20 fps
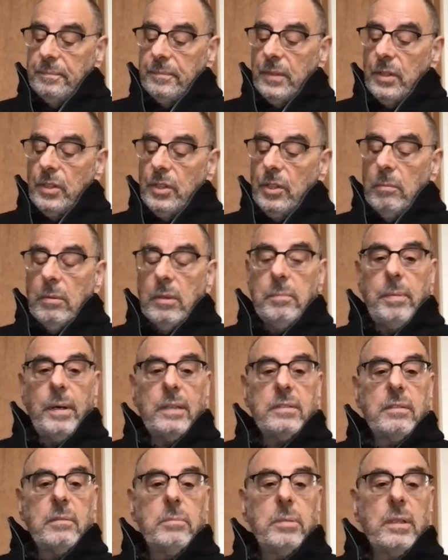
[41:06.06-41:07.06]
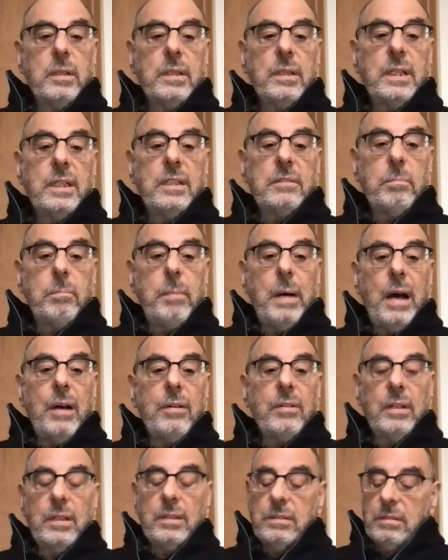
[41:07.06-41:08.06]
Human possibility is
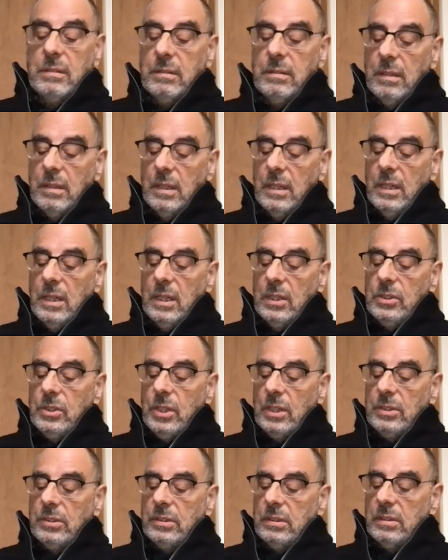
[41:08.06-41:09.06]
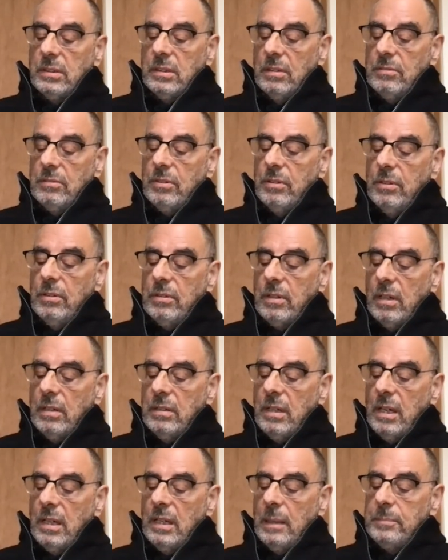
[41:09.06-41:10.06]
boundless. Justice and truth are
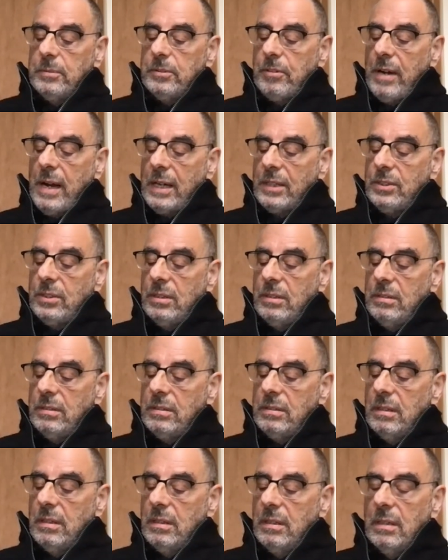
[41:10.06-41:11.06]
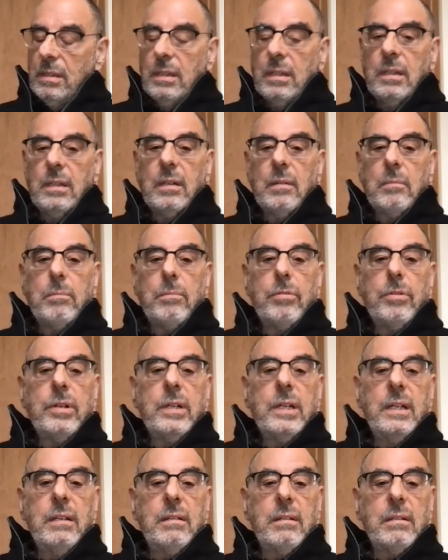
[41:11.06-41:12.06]
not abstractions.
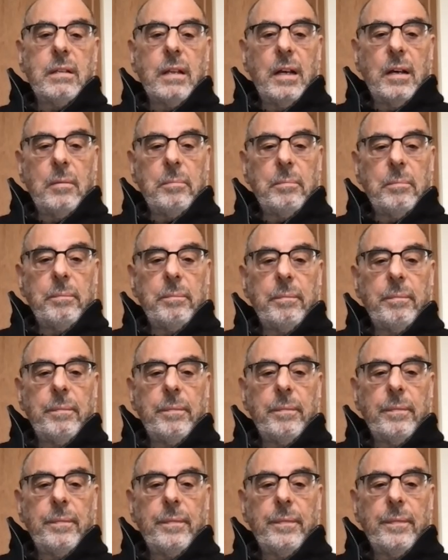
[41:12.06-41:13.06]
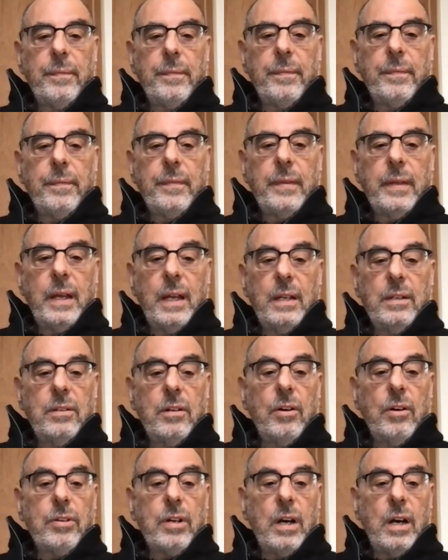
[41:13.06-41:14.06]
Breathe them and
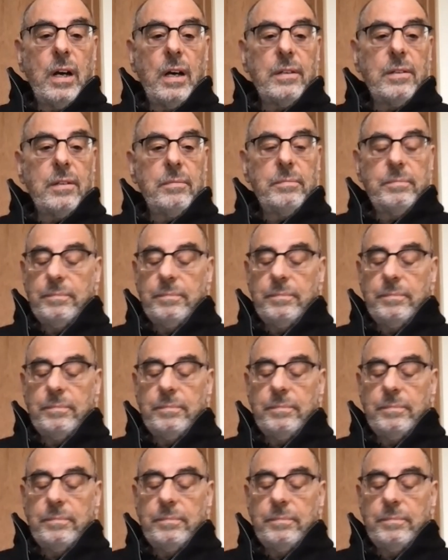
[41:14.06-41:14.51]
know God.